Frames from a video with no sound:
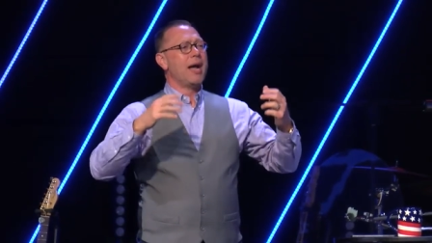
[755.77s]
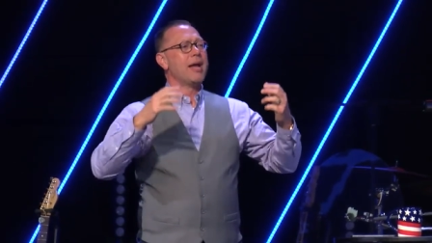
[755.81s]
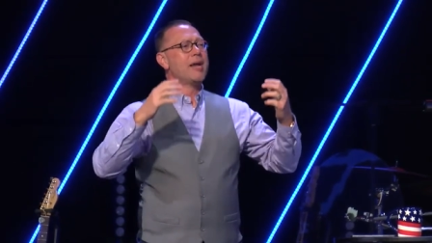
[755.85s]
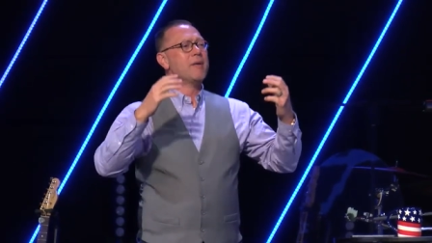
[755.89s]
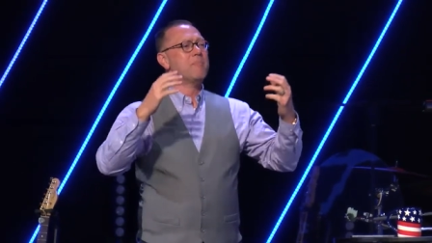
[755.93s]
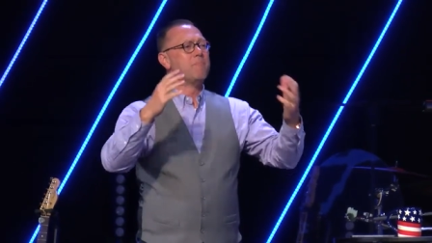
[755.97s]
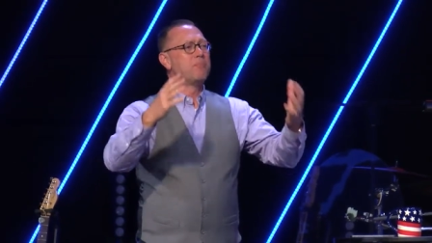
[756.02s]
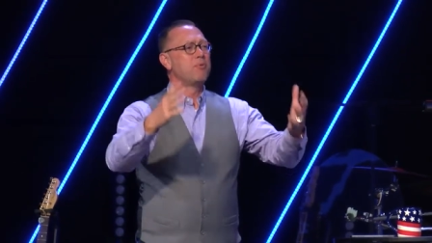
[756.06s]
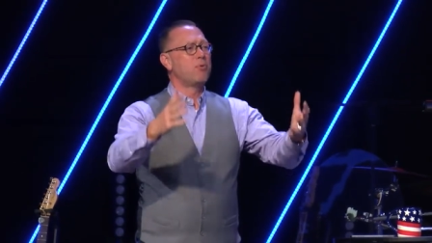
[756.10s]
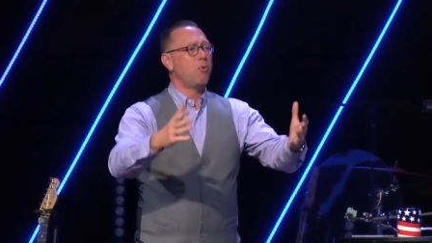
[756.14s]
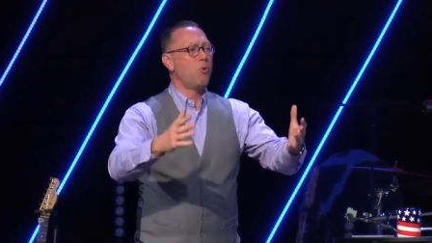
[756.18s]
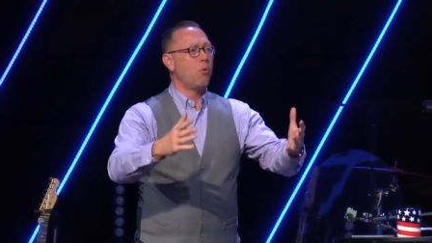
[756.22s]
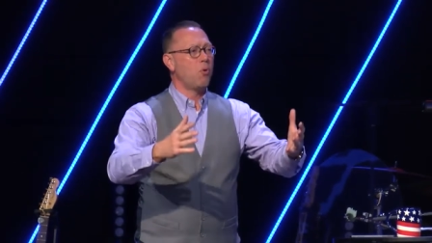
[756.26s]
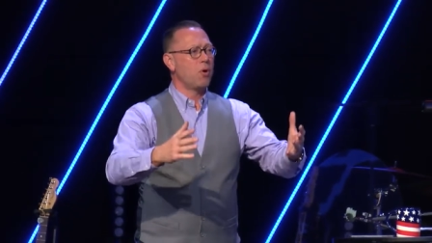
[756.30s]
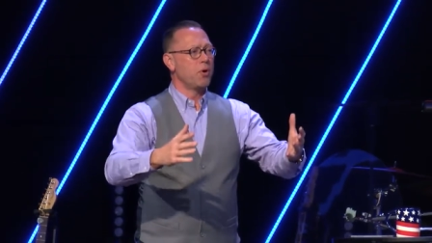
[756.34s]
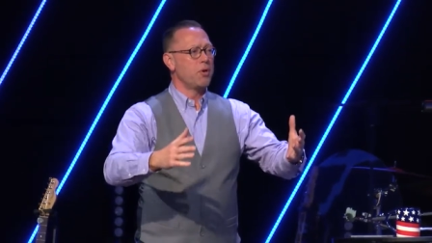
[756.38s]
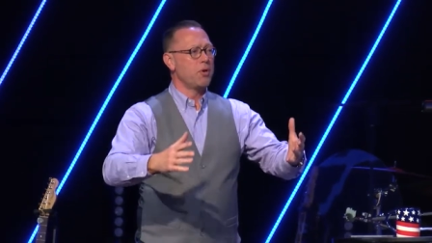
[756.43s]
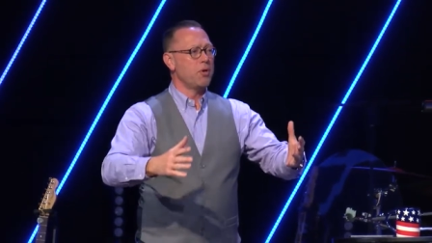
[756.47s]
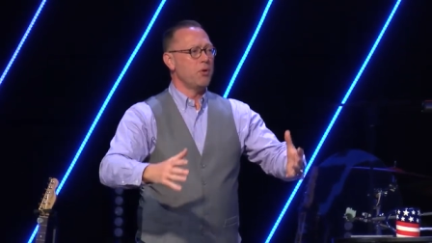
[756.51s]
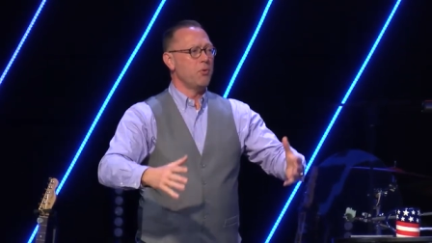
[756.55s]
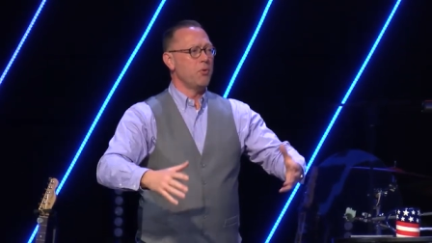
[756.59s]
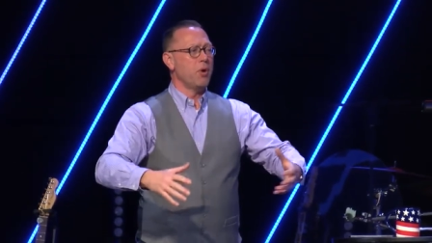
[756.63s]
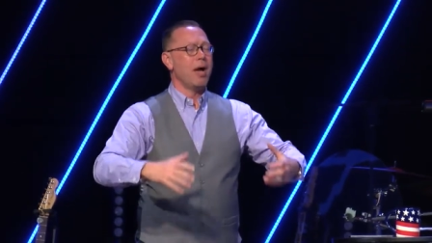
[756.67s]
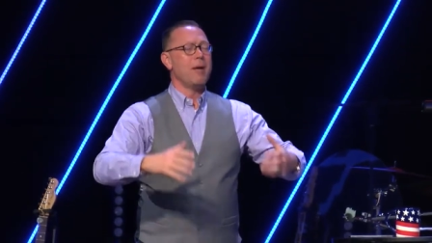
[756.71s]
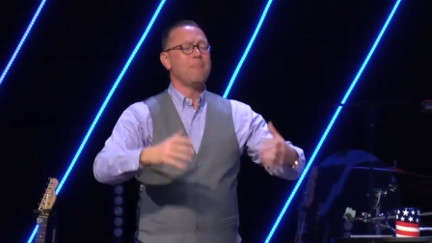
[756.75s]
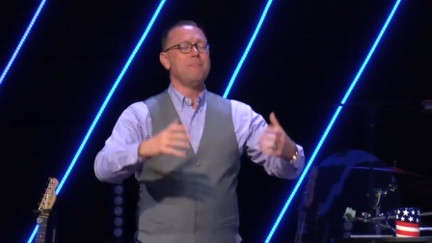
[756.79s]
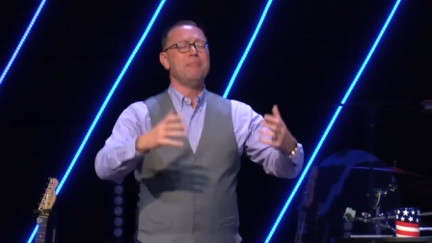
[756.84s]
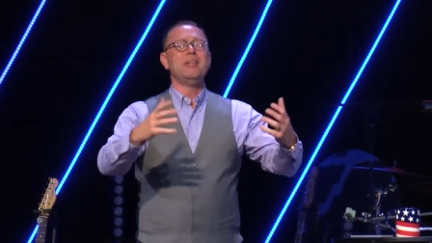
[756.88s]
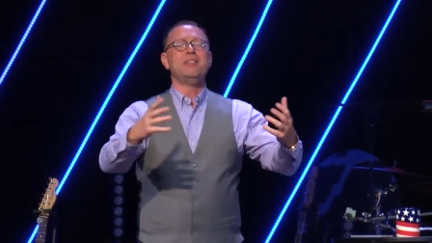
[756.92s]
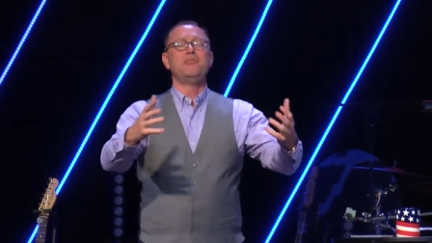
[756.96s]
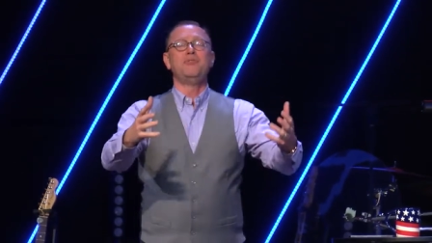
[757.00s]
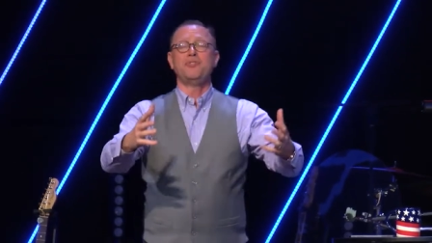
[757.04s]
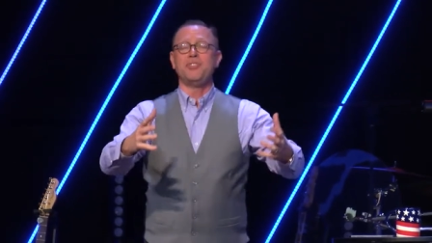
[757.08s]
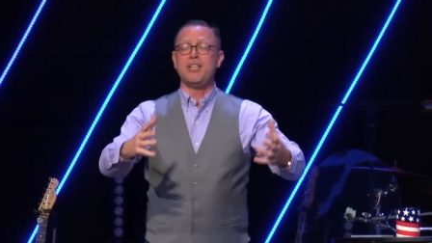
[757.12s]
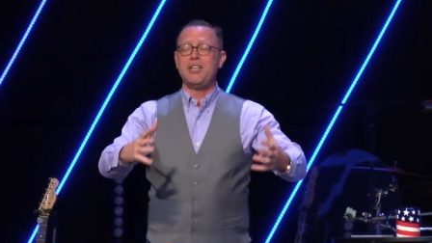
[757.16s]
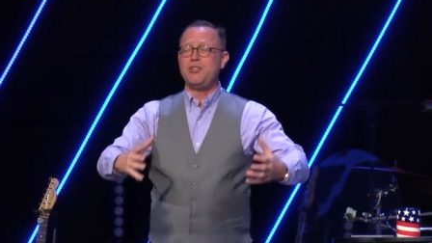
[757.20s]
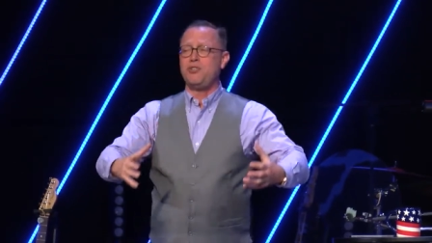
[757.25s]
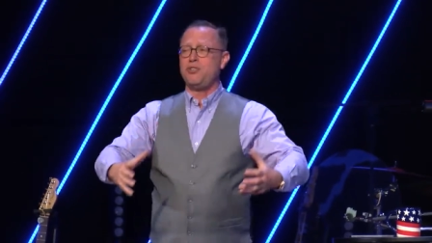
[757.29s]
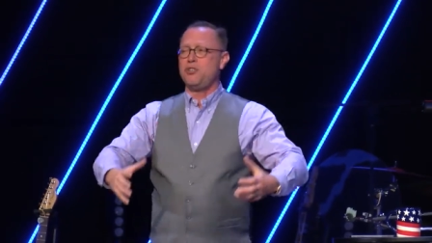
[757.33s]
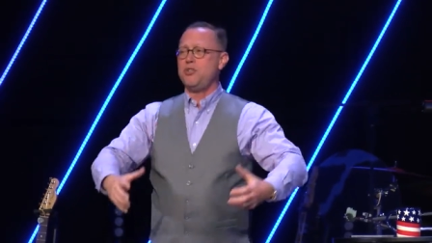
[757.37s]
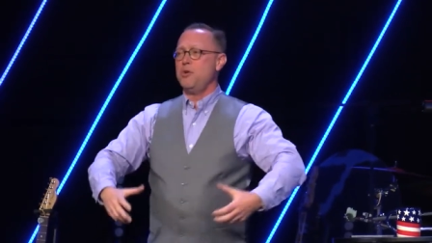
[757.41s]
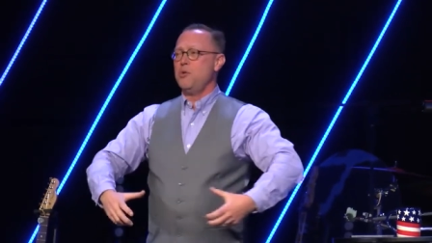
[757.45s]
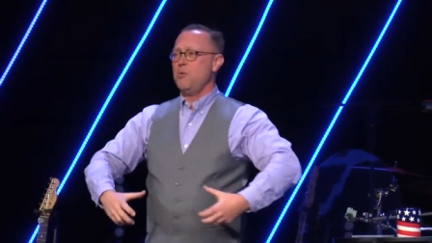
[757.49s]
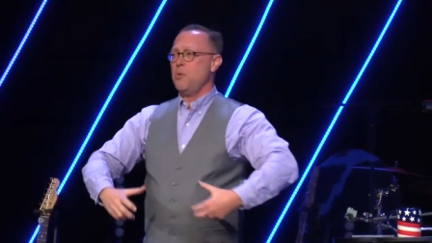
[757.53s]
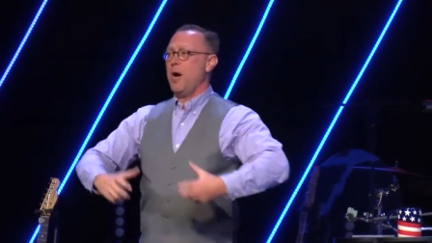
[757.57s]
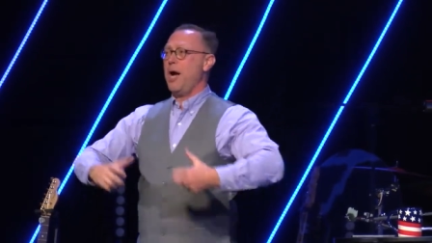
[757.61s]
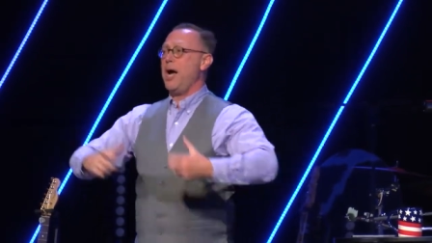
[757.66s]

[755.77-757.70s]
implore you, I beseech you,